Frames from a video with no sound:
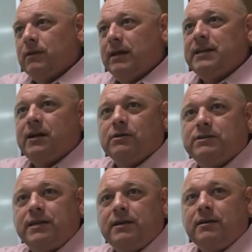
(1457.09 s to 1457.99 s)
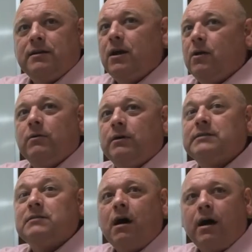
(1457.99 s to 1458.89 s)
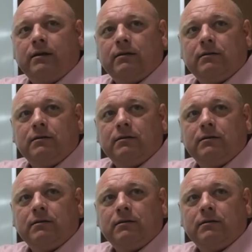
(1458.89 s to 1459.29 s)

That's heresy. No, it's not.